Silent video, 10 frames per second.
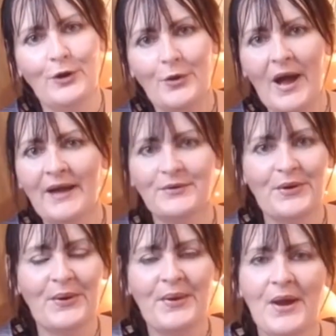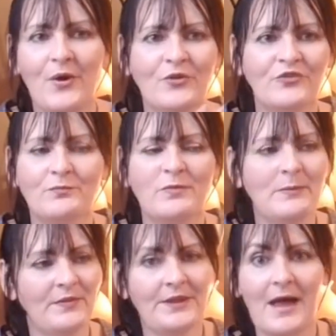follow? I don't know. Or is it
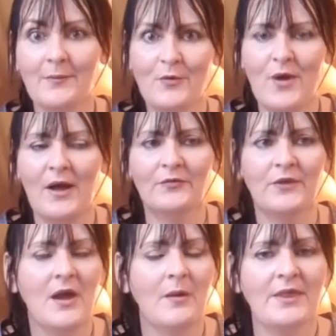people that I'm around?